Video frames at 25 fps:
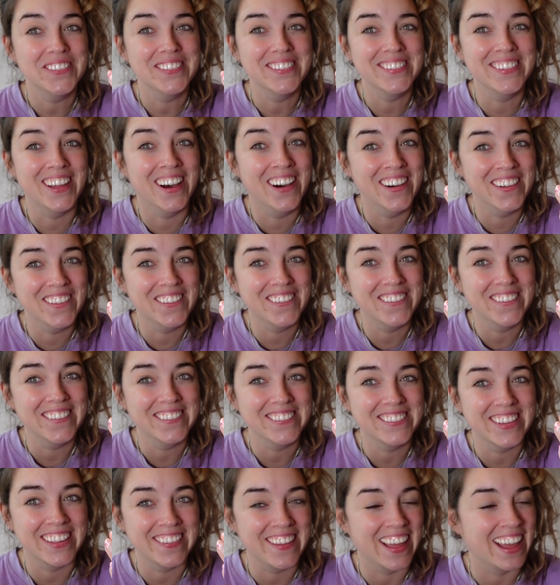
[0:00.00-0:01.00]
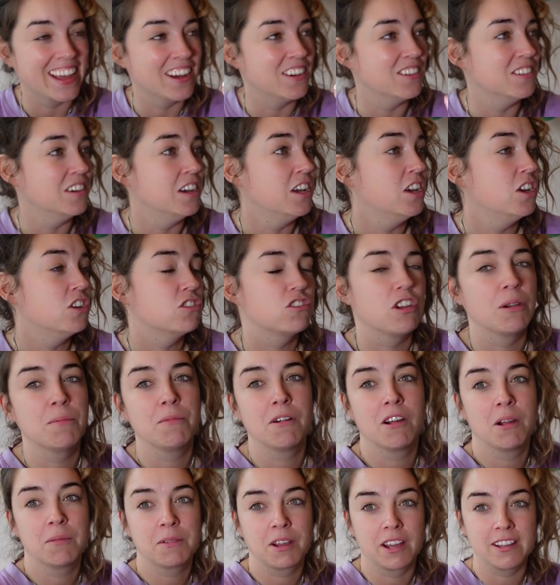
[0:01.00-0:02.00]
No, the nail. Don't
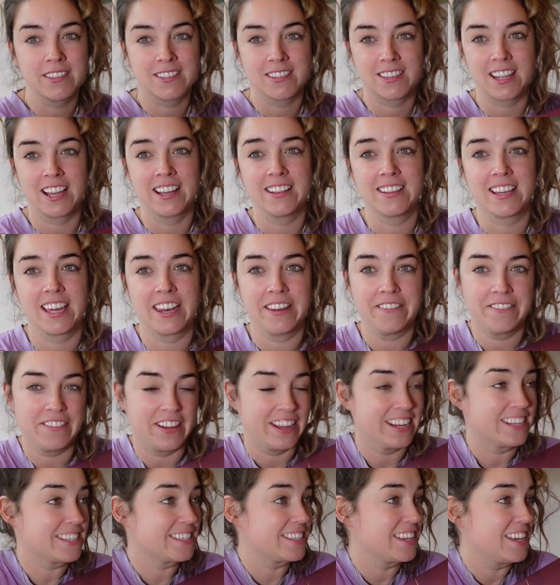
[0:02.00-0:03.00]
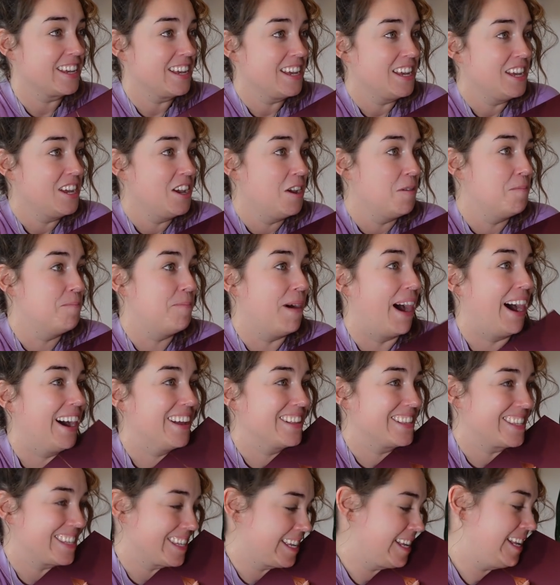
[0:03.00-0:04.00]
worry, I'm going today to get it fixed.
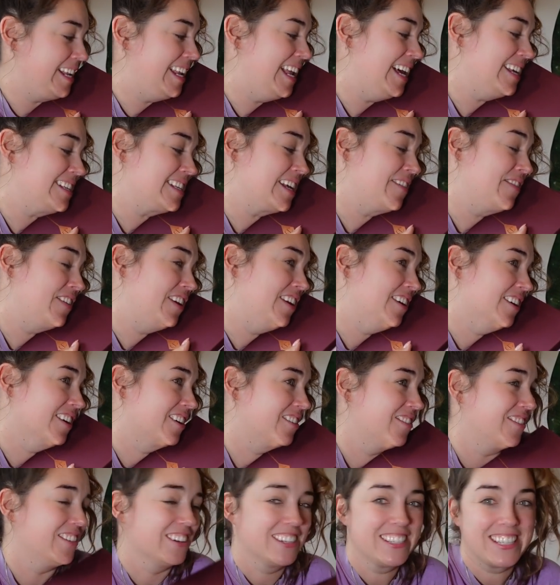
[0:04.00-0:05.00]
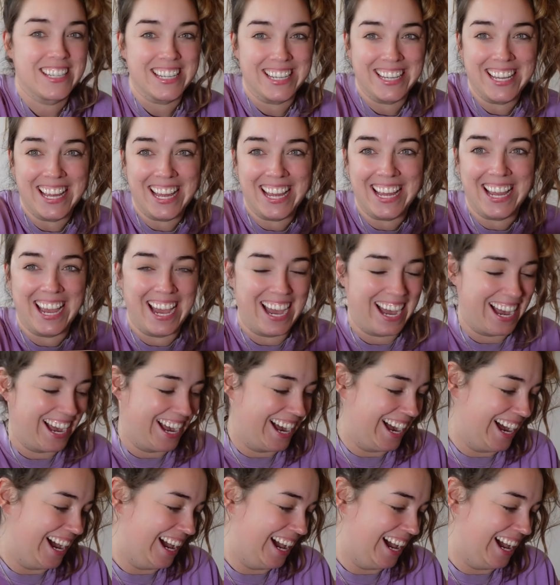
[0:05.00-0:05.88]
But let's have a look what's in here.